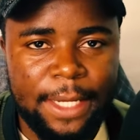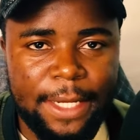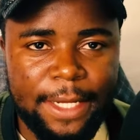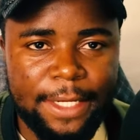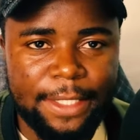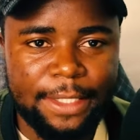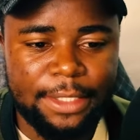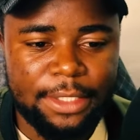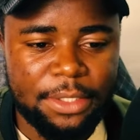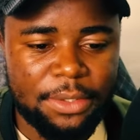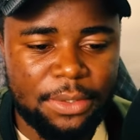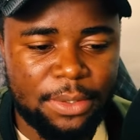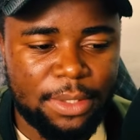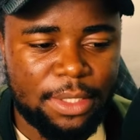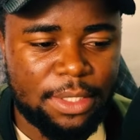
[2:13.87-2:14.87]
and uh,
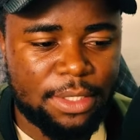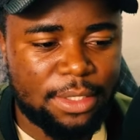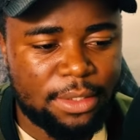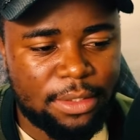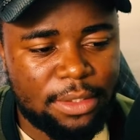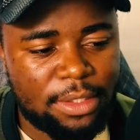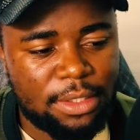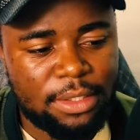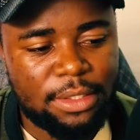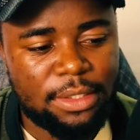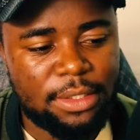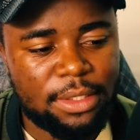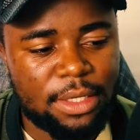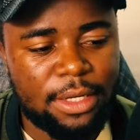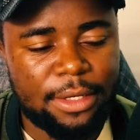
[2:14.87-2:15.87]
so this
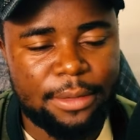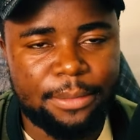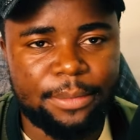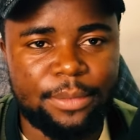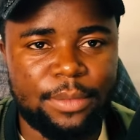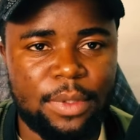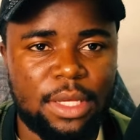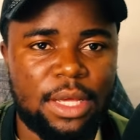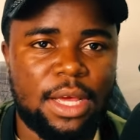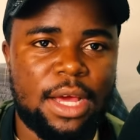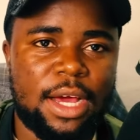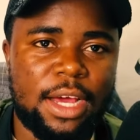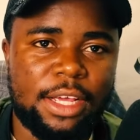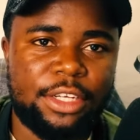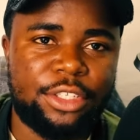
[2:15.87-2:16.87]
this um,
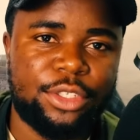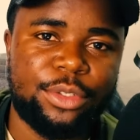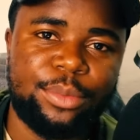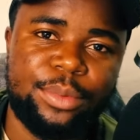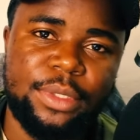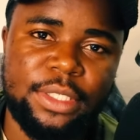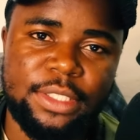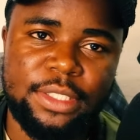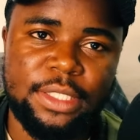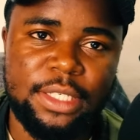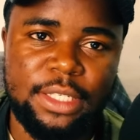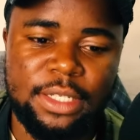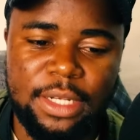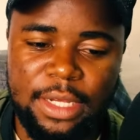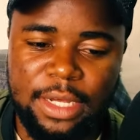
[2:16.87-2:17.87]
iShop is
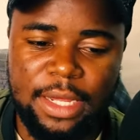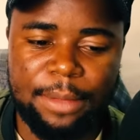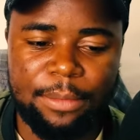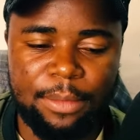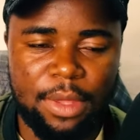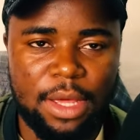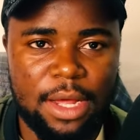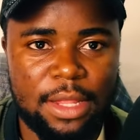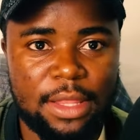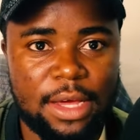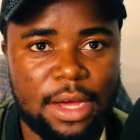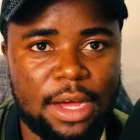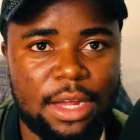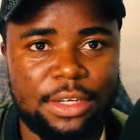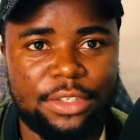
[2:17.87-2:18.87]
in uh, other
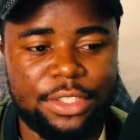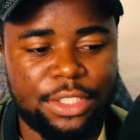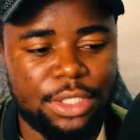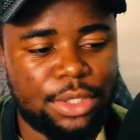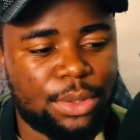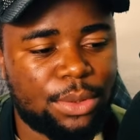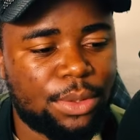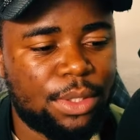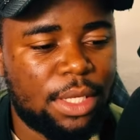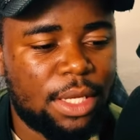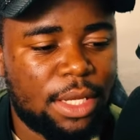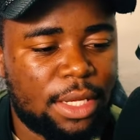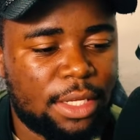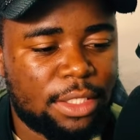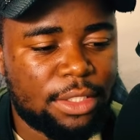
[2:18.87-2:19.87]
countries too.
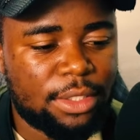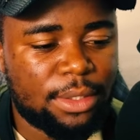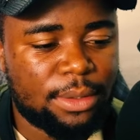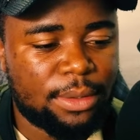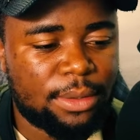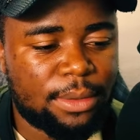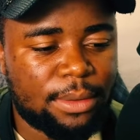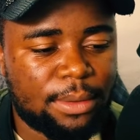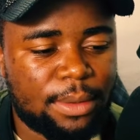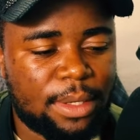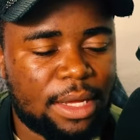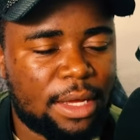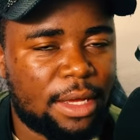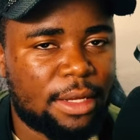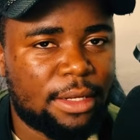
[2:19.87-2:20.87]
So
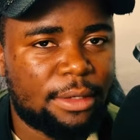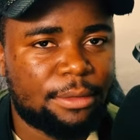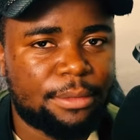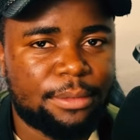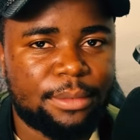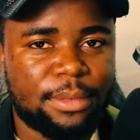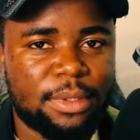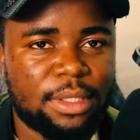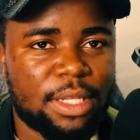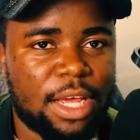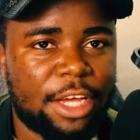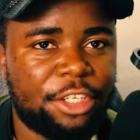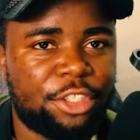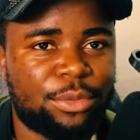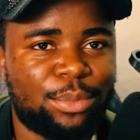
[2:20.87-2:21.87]
um,
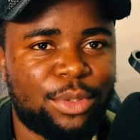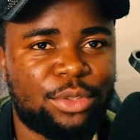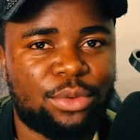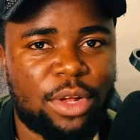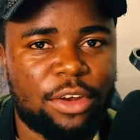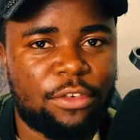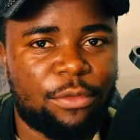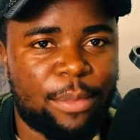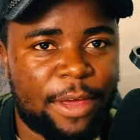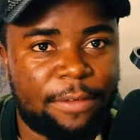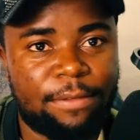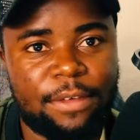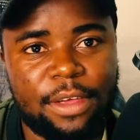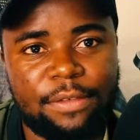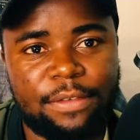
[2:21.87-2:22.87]
iShop is one of my
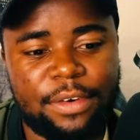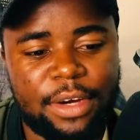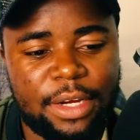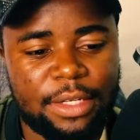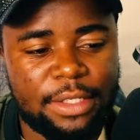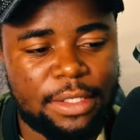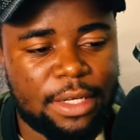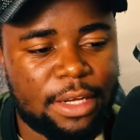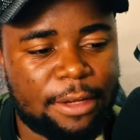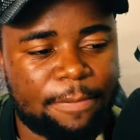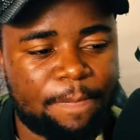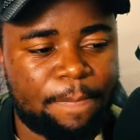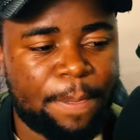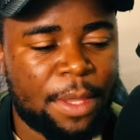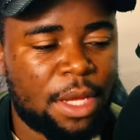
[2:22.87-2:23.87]
favorite
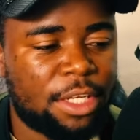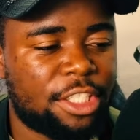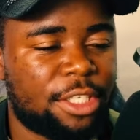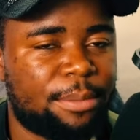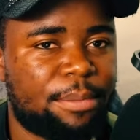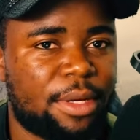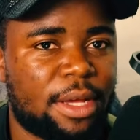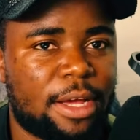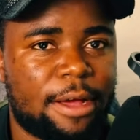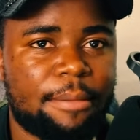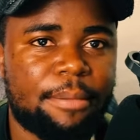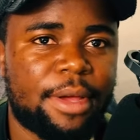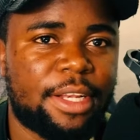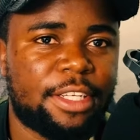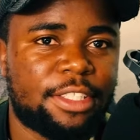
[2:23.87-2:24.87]
um, shipping
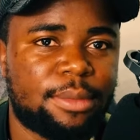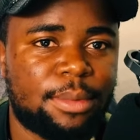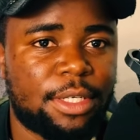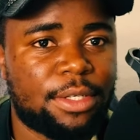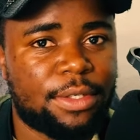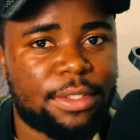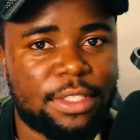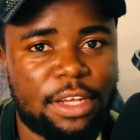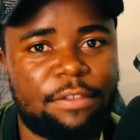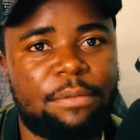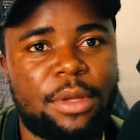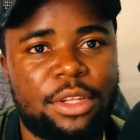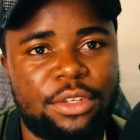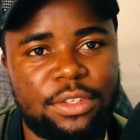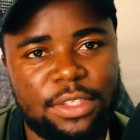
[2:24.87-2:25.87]
companies because I've
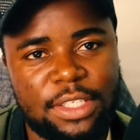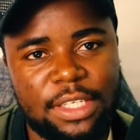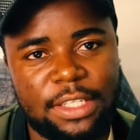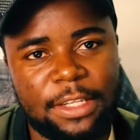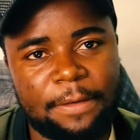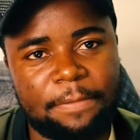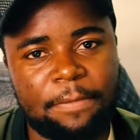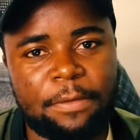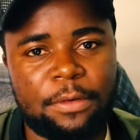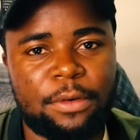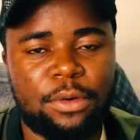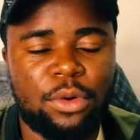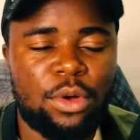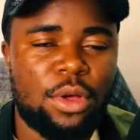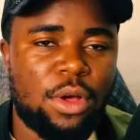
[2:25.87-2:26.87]
been using them
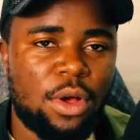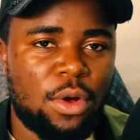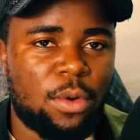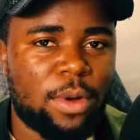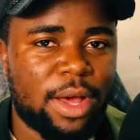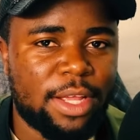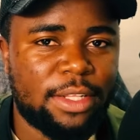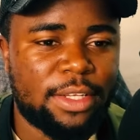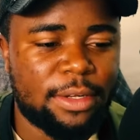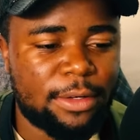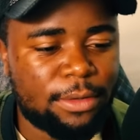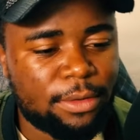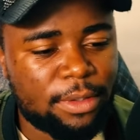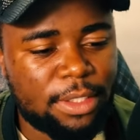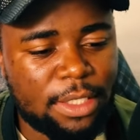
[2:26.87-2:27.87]
for quite a
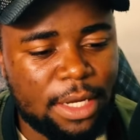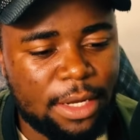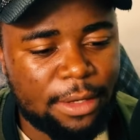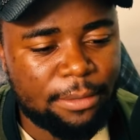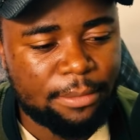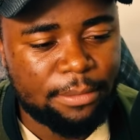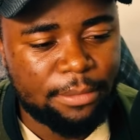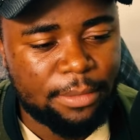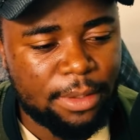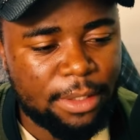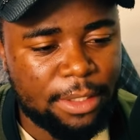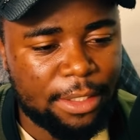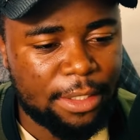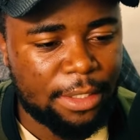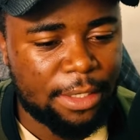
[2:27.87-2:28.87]
long time
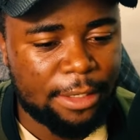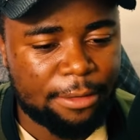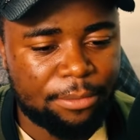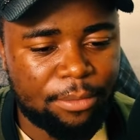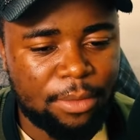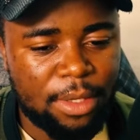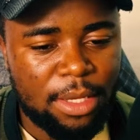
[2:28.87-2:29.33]
and um,